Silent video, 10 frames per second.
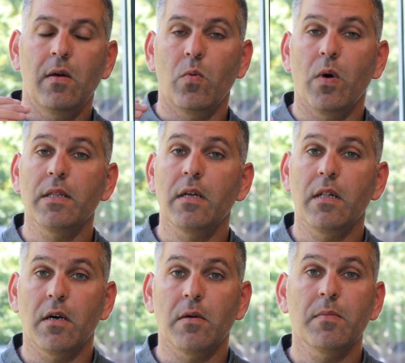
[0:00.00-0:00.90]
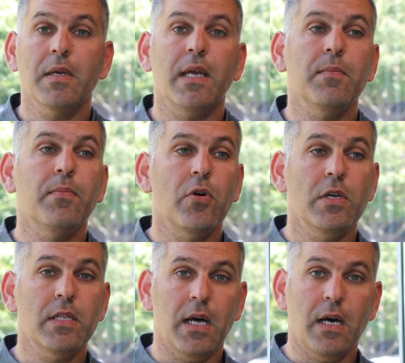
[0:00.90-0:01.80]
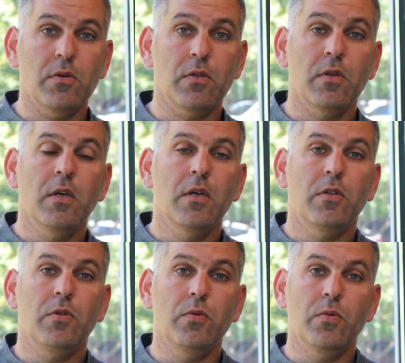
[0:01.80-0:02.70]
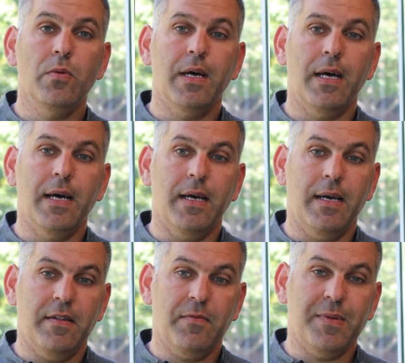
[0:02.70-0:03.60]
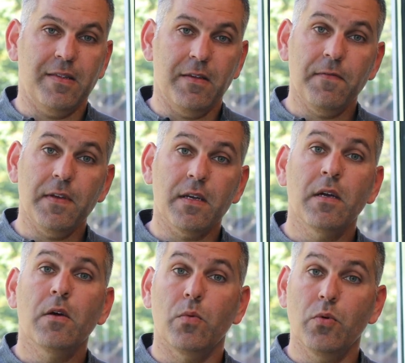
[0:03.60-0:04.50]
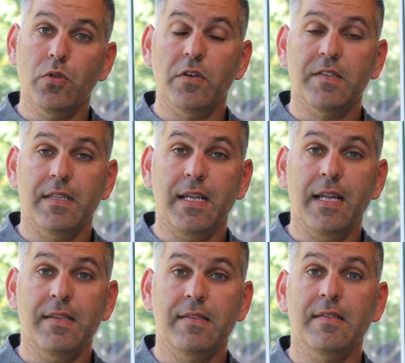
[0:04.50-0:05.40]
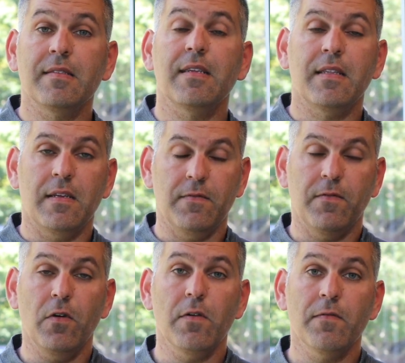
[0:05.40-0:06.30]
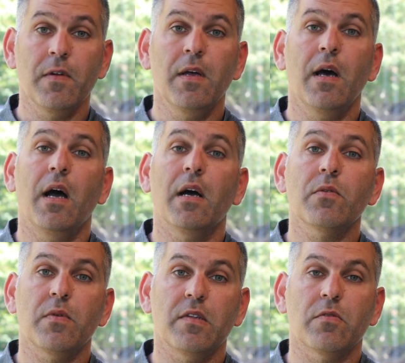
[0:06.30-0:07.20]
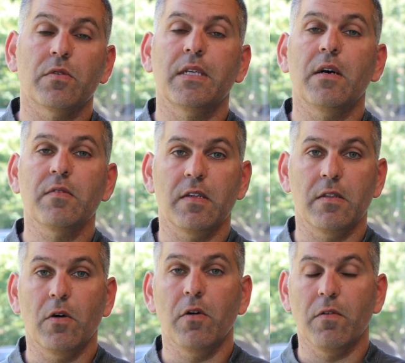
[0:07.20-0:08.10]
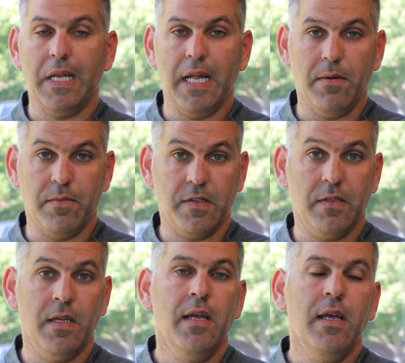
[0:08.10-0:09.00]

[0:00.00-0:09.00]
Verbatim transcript: one alarm can point out to a specific root cause analysis that involve hundreds or thousands or alarms.